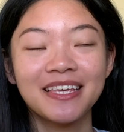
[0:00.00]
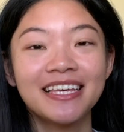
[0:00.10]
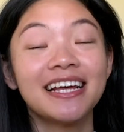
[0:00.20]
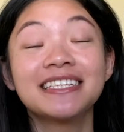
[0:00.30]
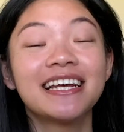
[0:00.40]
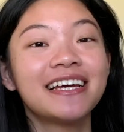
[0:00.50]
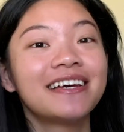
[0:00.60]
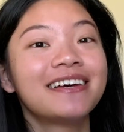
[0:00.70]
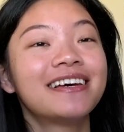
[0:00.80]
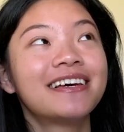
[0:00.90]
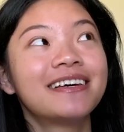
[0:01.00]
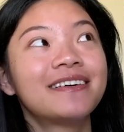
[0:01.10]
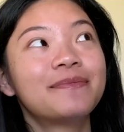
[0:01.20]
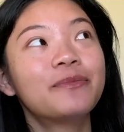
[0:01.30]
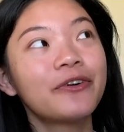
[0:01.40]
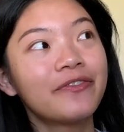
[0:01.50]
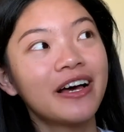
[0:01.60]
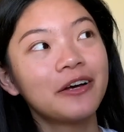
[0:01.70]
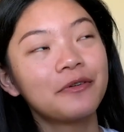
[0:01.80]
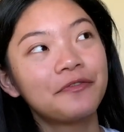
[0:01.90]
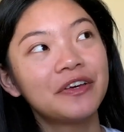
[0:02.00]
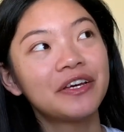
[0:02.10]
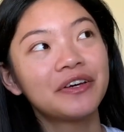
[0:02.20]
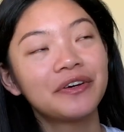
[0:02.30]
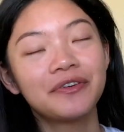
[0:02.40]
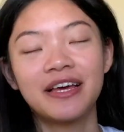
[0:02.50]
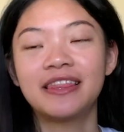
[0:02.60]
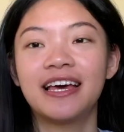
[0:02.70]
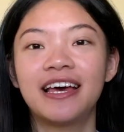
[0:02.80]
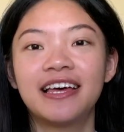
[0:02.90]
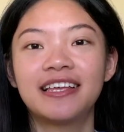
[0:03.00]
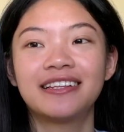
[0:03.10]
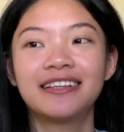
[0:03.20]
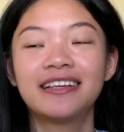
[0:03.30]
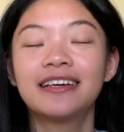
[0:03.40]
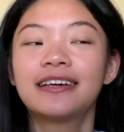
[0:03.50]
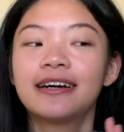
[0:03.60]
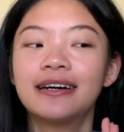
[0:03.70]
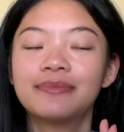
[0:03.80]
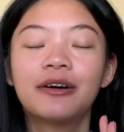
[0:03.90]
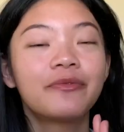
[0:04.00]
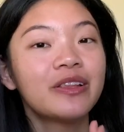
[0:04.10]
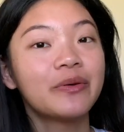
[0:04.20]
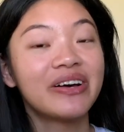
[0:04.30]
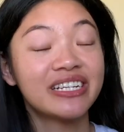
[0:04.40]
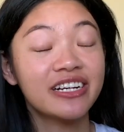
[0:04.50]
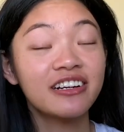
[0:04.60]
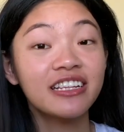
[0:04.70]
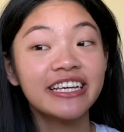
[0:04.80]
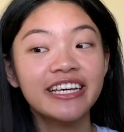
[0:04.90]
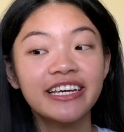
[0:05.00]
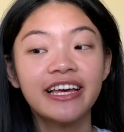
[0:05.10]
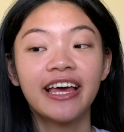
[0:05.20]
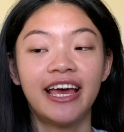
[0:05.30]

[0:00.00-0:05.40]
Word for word: yeah, today more file review and then um, hopefully we'll end early.